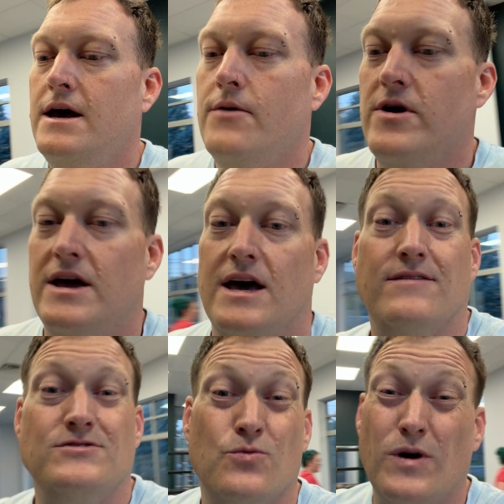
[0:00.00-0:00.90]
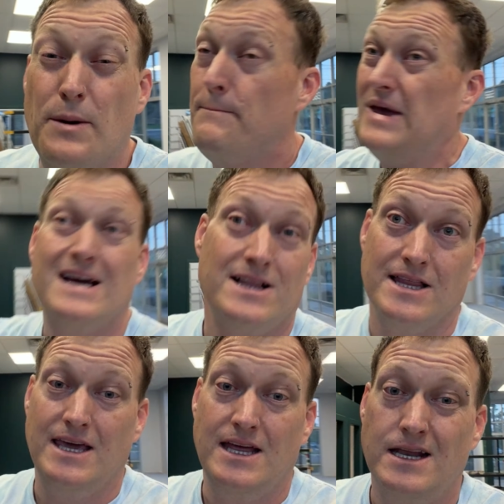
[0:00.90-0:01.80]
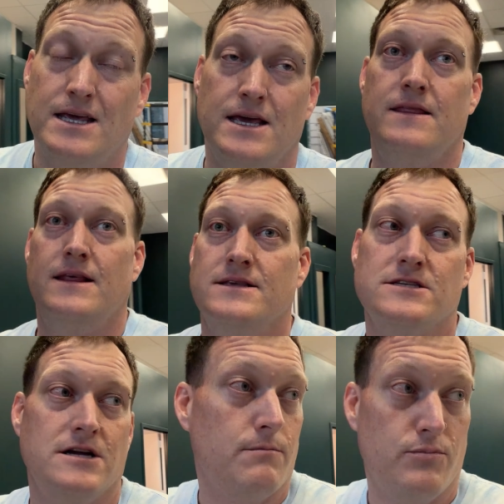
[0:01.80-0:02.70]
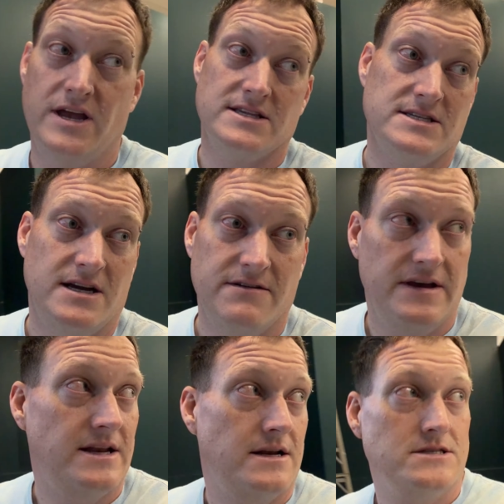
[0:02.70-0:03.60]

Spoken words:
We can kind of do one big clean and then start bringing stuff in.